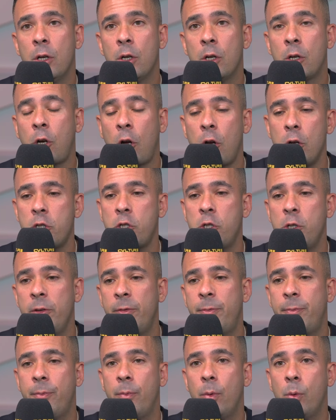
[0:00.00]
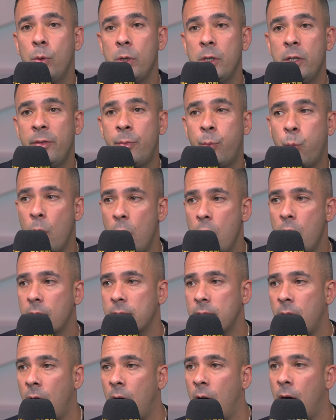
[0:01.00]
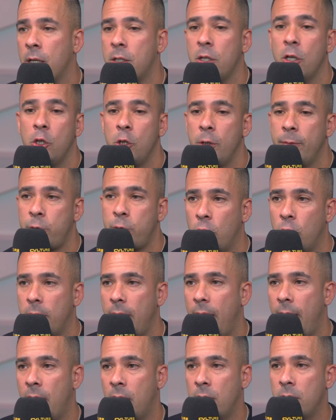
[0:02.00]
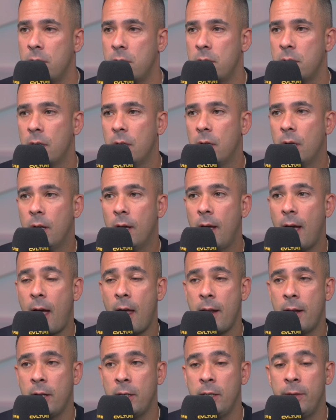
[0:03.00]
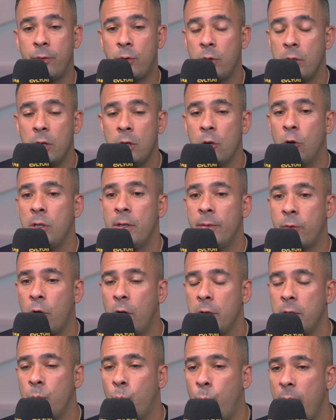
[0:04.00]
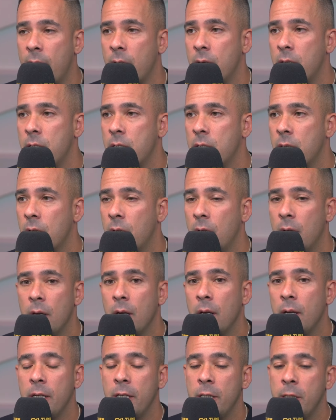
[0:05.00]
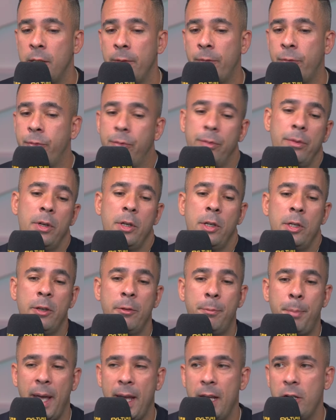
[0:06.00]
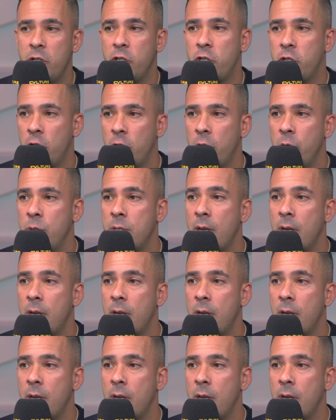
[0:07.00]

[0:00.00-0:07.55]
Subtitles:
because you've worked hard, you've the L's, and then you've got your wins, you've paid your dues.